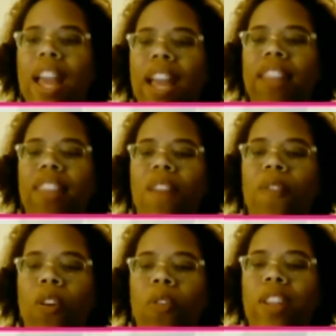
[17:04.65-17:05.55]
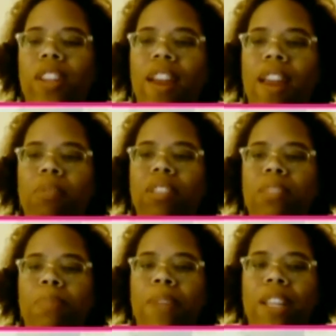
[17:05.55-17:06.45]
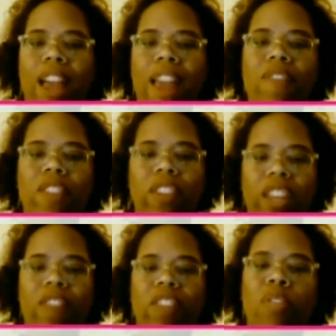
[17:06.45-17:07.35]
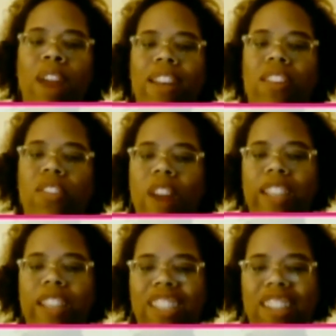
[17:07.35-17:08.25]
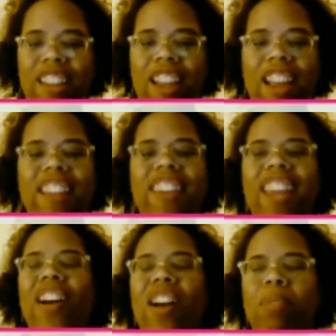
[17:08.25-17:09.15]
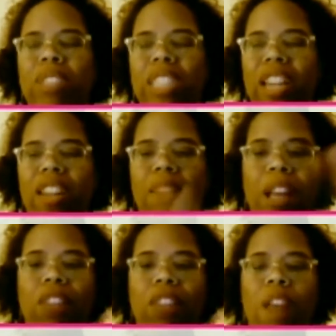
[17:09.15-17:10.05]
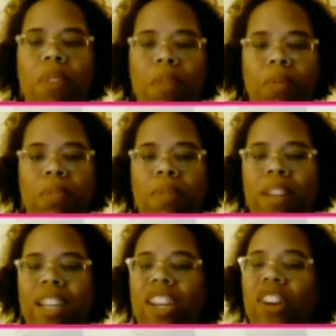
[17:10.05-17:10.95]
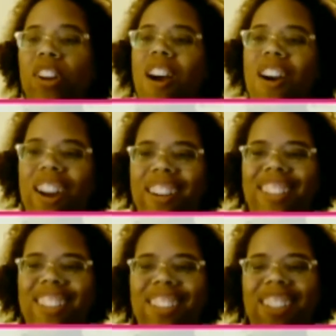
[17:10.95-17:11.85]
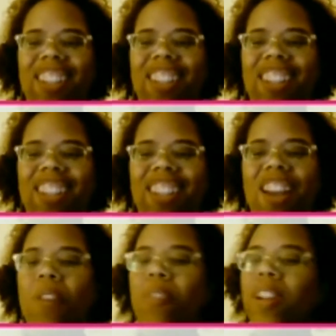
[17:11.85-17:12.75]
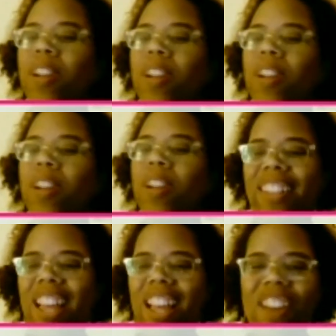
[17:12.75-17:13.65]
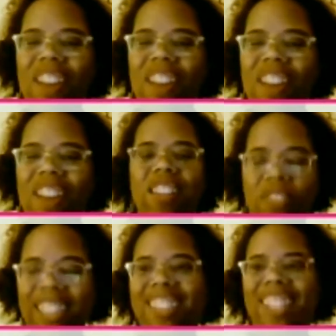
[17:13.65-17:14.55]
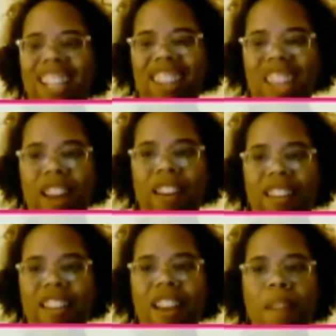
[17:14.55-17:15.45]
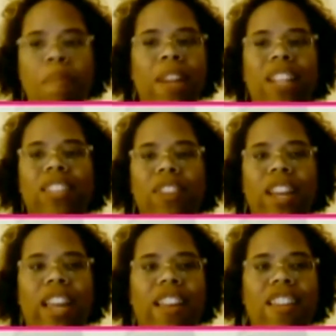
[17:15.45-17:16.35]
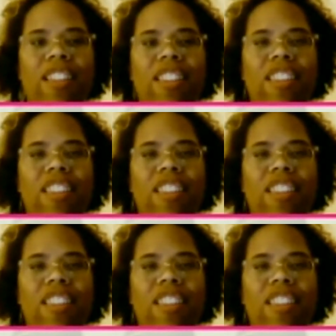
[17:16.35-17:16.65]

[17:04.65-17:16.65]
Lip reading: And therefore, when you're able to speak life, you could give the right direction. Now I'm going to tell you about the right people to put in your car because we know where we're going. We know the directions to get there. But guess what?